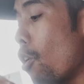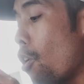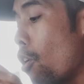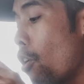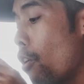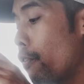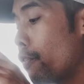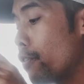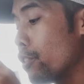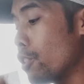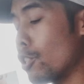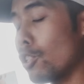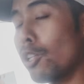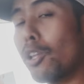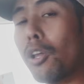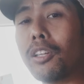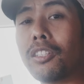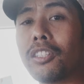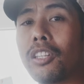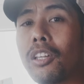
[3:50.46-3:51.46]
of
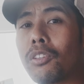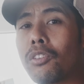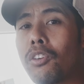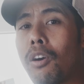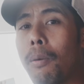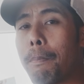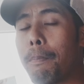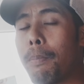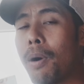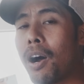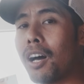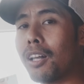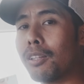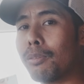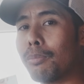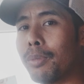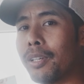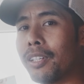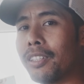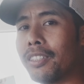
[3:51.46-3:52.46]
slots and
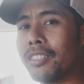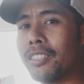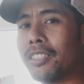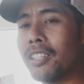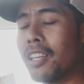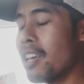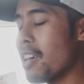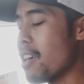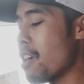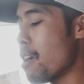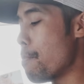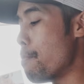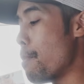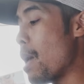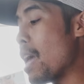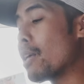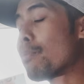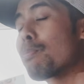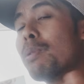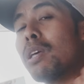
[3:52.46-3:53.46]
compartments
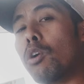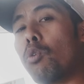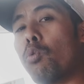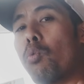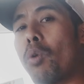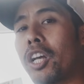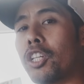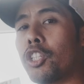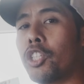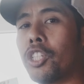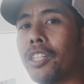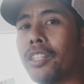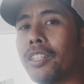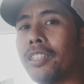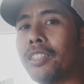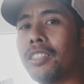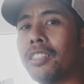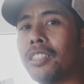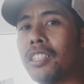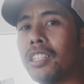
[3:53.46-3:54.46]
make me
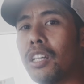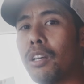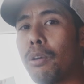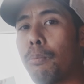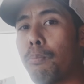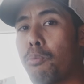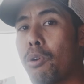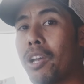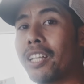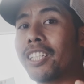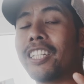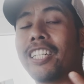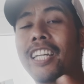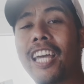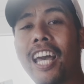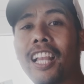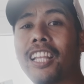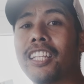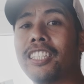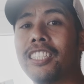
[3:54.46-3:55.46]
question the
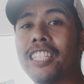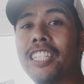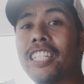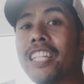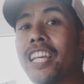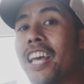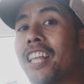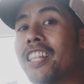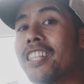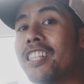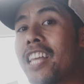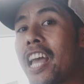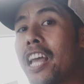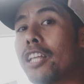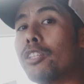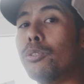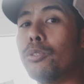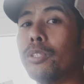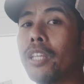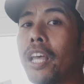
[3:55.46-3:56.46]
practicality in
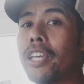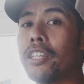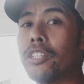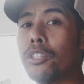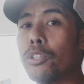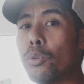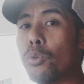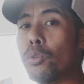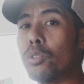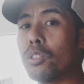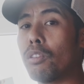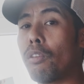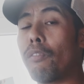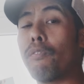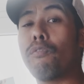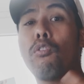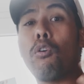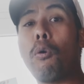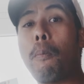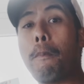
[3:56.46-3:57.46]
day-to-day use
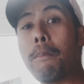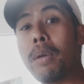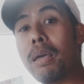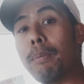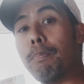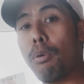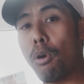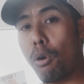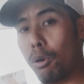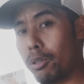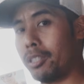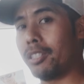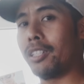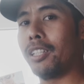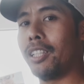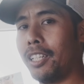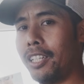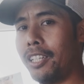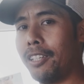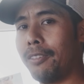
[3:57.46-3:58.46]
for me
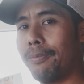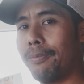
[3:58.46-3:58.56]
personally.